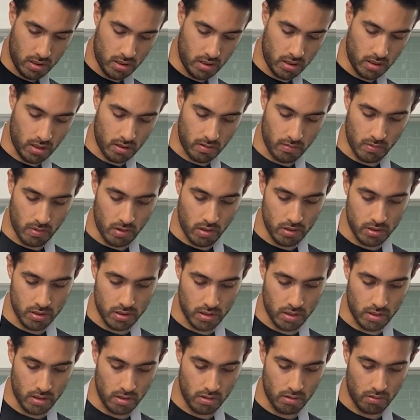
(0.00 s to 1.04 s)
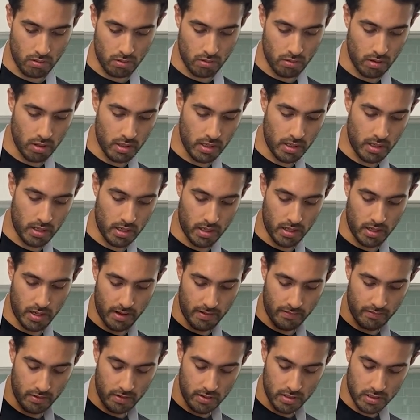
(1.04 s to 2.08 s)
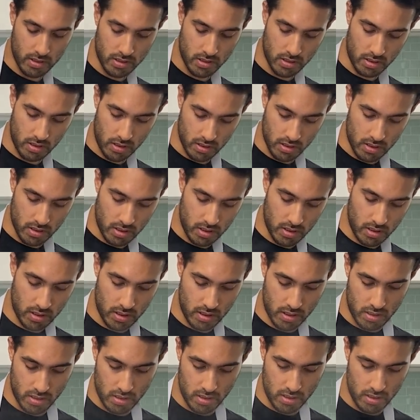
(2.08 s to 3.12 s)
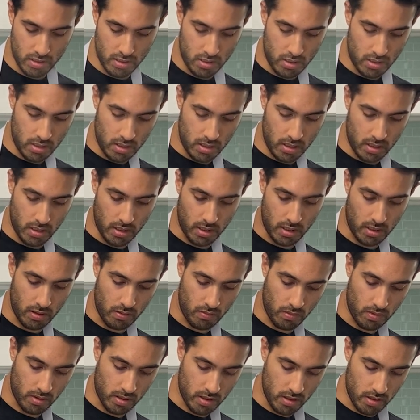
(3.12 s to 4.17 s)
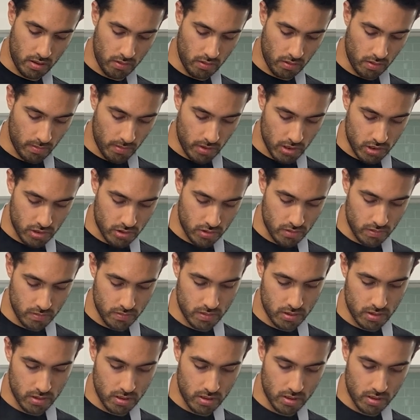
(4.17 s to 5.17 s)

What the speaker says: And I'm also going to throw a lid on after this is all done. And we're going to do our mushrooms.